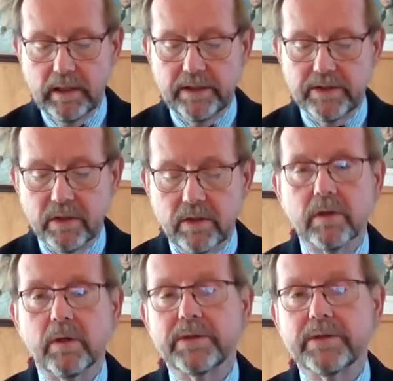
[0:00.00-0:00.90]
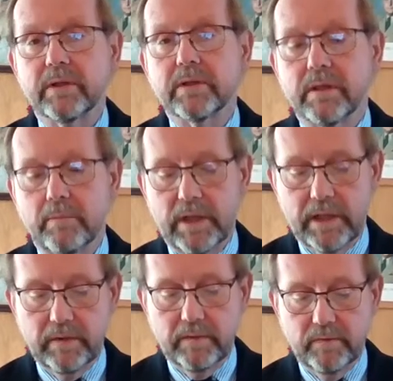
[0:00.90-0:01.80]
It's no coincidence, in
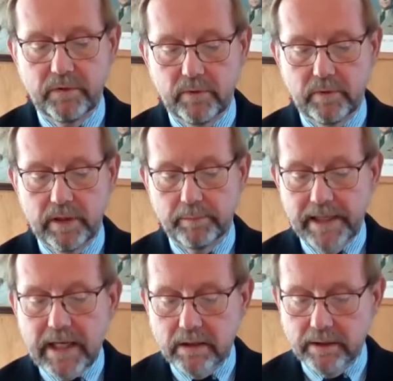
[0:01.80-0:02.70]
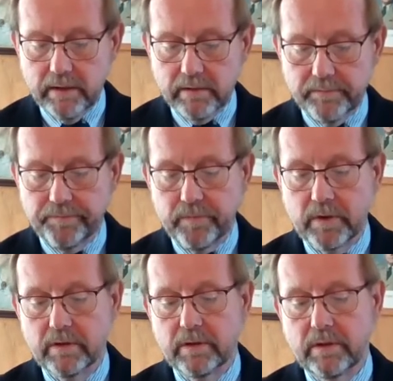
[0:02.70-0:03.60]
my view, that Blakely,
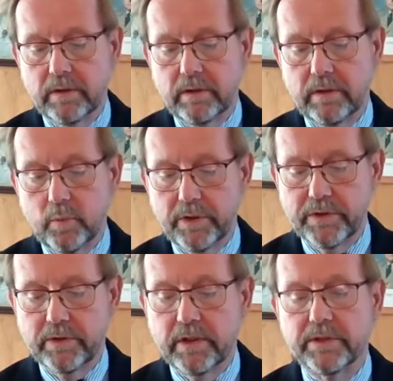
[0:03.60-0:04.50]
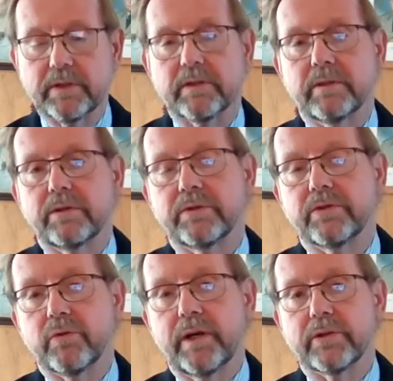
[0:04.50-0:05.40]
in which the justices
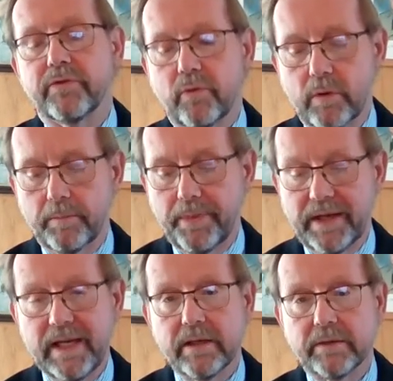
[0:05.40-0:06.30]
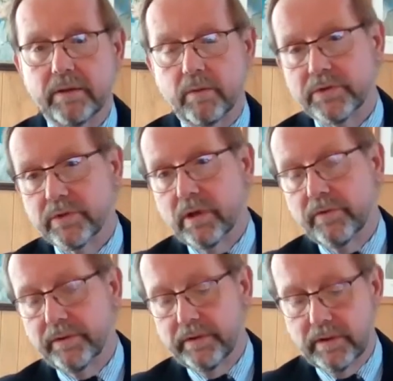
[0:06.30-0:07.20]
transformed the hint that was
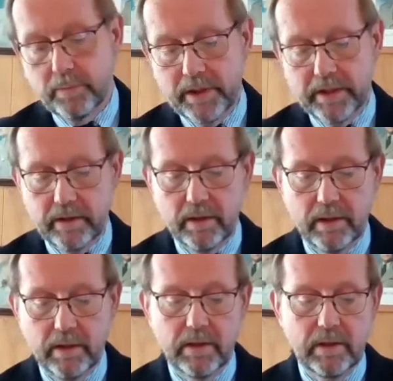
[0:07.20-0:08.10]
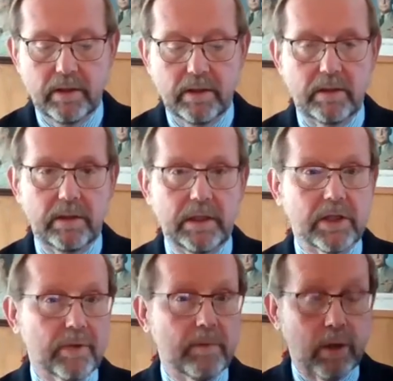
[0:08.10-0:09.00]
offered in Apprendi
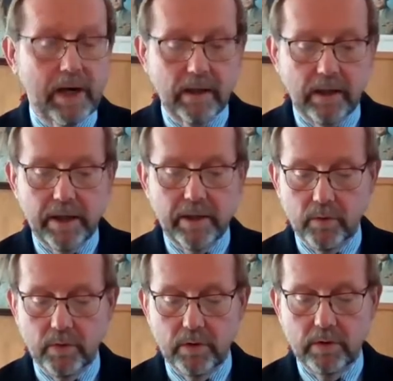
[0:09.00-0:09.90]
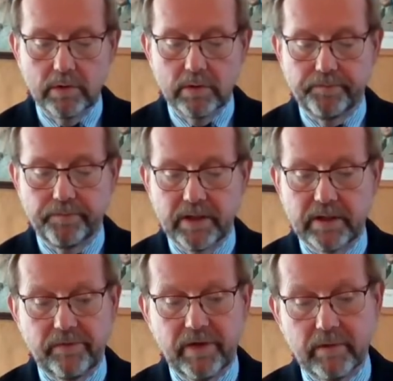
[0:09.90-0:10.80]
into a bright line rule
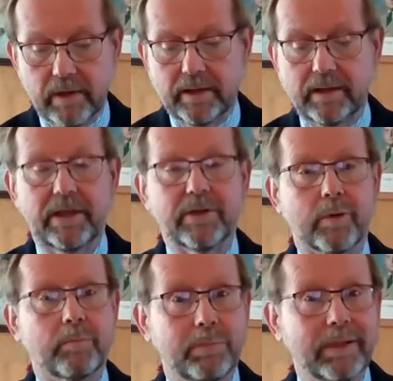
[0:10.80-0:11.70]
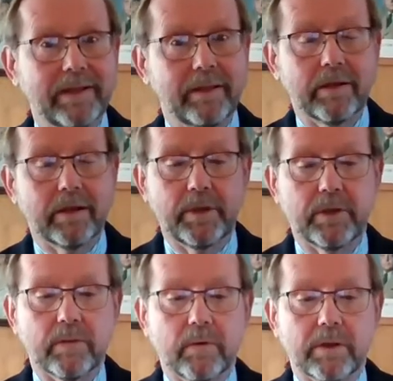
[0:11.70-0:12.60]
that the federal guidelines were plainly going to be
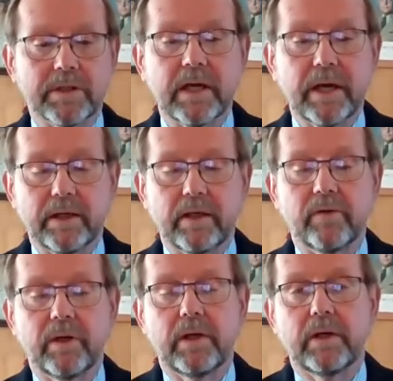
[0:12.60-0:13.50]
on the wrong side of.